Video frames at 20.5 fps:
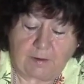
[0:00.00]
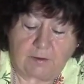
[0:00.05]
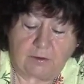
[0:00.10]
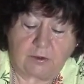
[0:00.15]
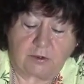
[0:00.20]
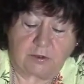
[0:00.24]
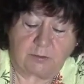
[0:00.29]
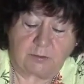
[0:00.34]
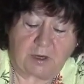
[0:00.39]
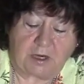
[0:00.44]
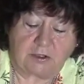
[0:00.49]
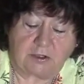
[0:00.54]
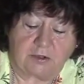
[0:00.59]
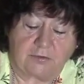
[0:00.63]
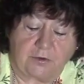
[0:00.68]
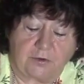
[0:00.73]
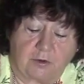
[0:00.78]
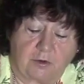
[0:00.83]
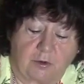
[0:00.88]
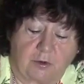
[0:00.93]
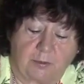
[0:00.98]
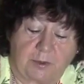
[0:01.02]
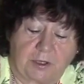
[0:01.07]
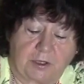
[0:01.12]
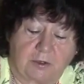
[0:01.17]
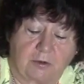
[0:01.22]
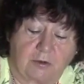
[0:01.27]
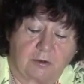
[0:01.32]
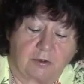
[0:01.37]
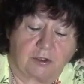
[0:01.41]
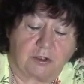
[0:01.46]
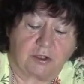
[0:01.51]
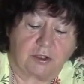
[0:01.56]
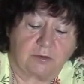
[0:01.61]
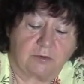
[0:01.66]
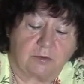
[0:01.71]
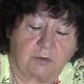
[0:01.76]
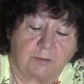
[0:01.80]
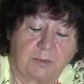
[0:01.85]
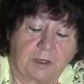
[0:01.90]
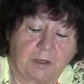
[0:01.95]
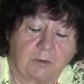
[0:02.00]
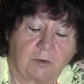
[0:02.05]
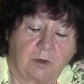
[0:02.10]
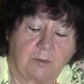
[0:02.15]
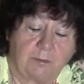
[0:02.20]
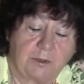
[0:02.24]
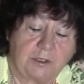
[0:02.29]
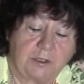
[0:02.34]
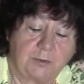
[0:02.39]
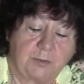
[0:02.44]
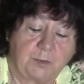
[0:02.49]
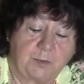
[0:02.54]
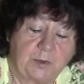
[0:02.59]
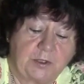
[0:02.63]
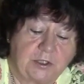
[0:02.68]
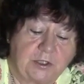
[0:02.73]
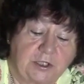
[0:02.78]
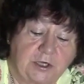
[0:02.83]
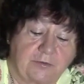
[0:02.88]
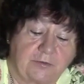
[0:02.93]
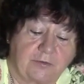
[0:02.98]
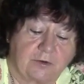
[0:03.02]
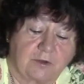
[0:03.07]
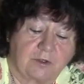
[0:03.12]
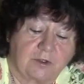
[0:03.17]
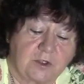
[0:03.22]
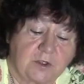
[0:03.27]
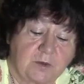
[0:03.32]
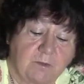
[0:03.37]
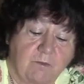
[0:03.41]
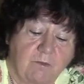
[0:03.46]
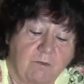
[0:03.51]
Doesn't matter if you go a bit crooked, it won't make one bit of difference.